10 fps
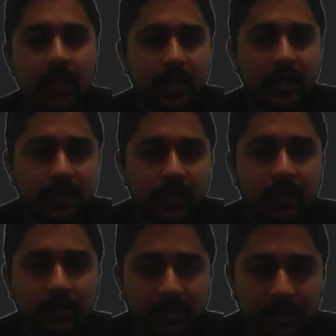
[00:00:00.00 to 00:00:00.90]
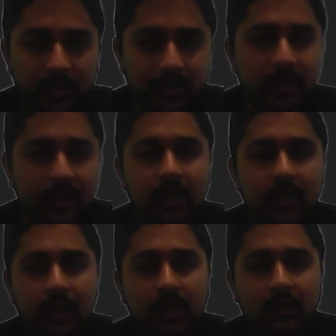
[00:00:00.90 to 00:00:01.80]
So I think yes,
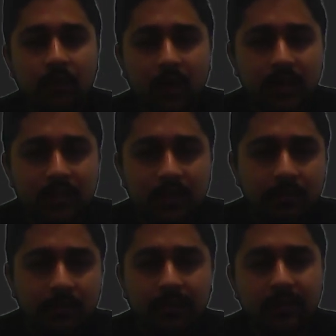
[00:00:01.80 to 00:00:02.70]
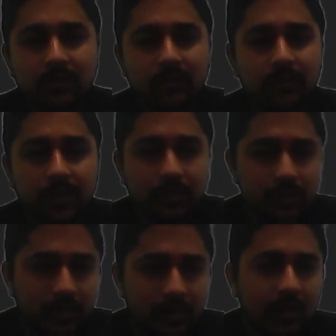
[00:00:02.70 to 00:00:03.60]
what the preference of the
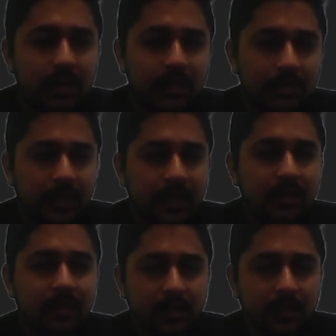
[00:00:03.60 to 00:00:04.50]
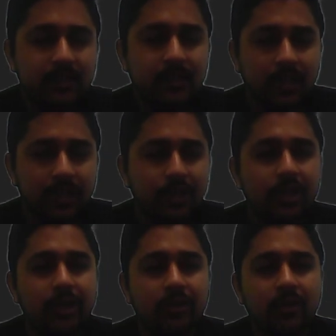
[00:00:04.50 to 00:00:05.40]
user, that is
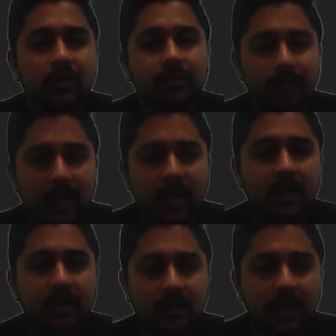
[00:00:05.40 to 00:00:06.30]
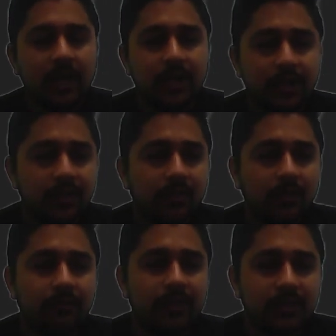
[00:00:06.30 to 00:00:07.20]
continuity. I continue
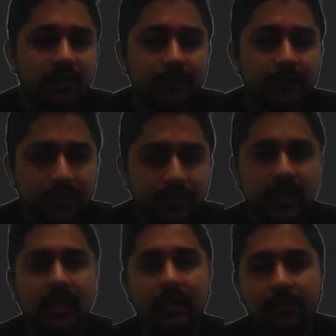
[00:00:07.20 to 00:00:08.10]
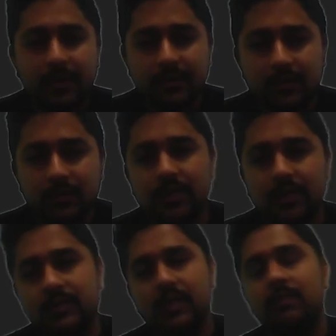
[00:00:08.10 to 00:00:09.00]
to of design features and adaptation to
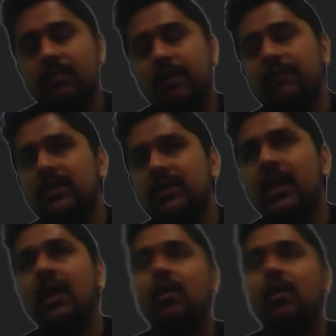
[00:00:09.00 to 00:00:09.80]
the user preference.